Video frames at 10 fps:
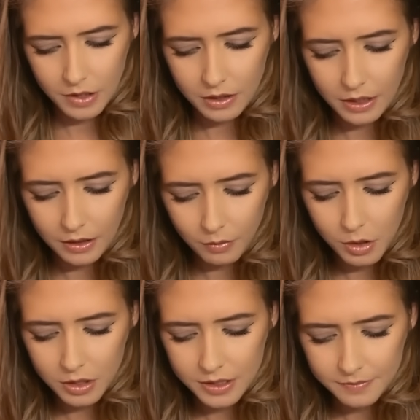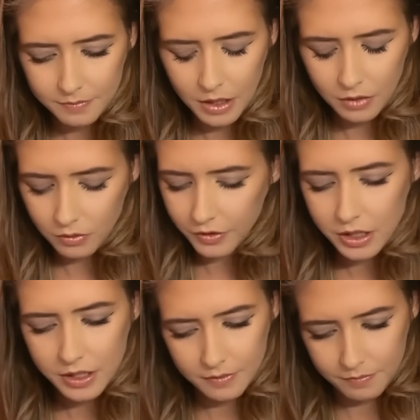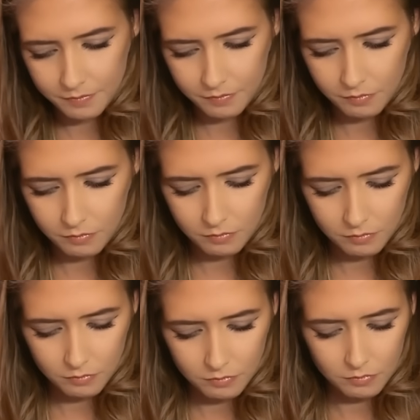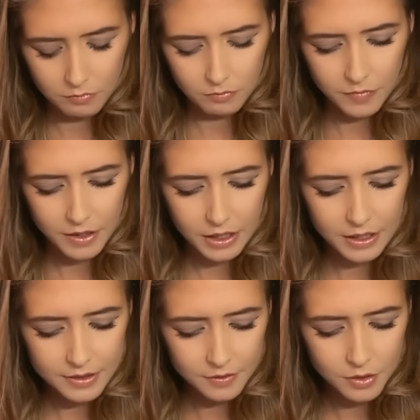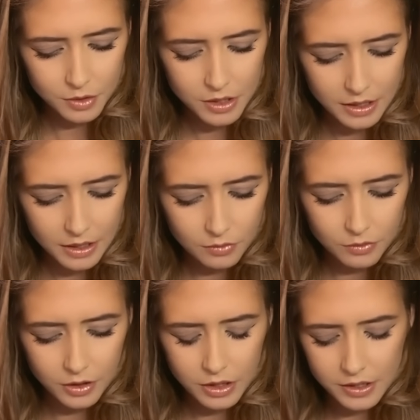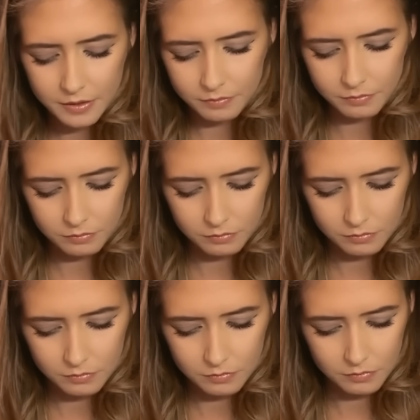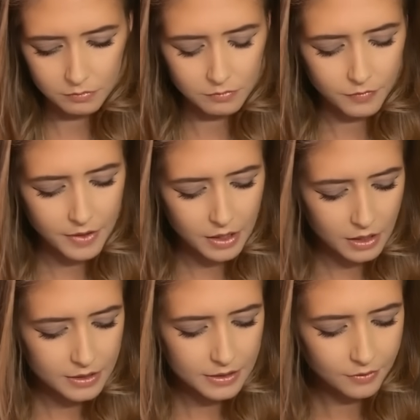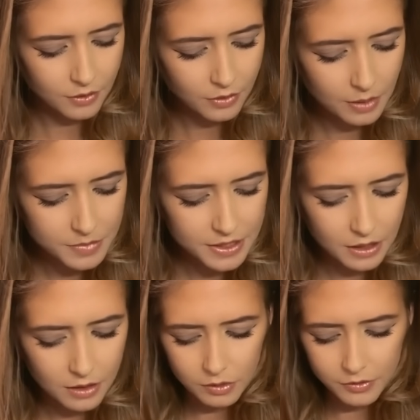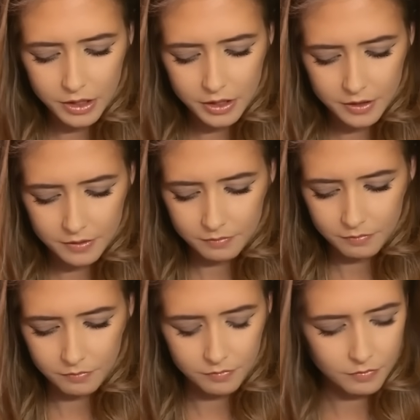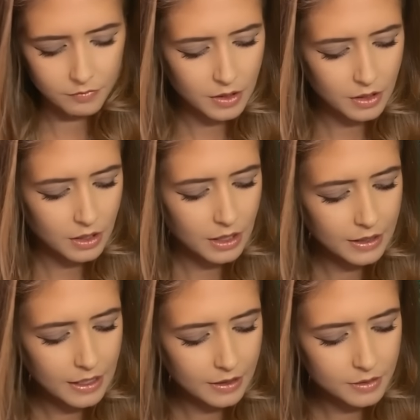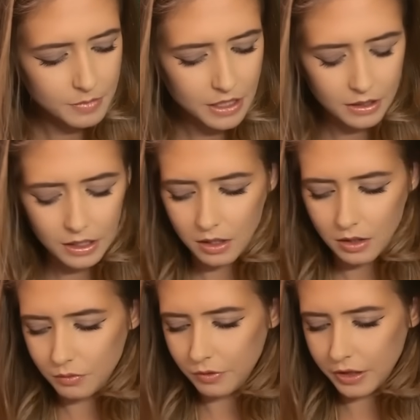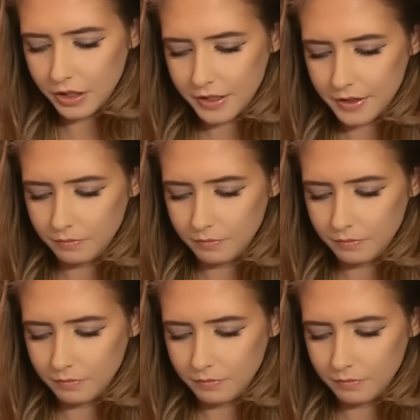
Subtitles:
Nine of Wands in reverse. Ace of Swords in reverse, Seven of Cups in reverse, and the Hanged Man in reverse.